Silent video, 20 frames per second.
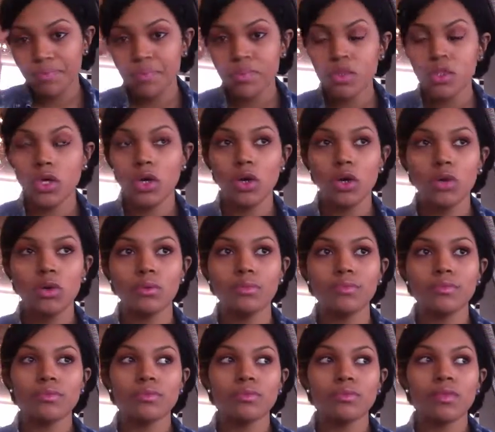So
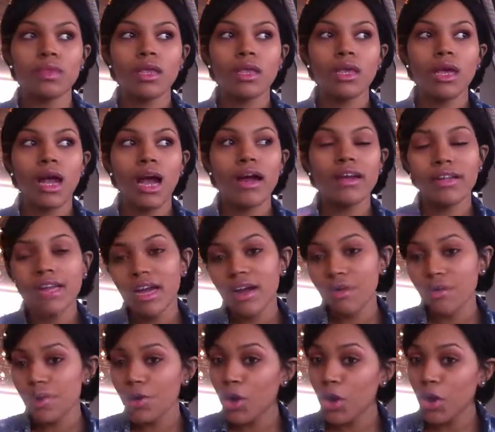I now
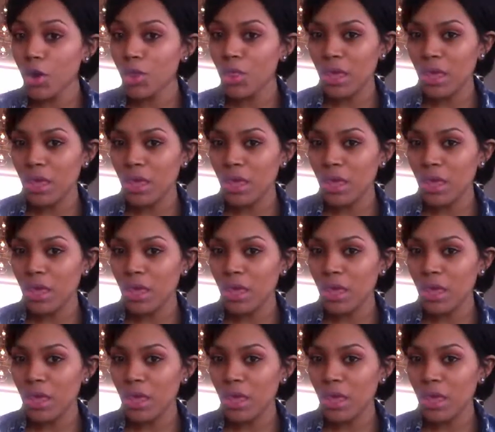know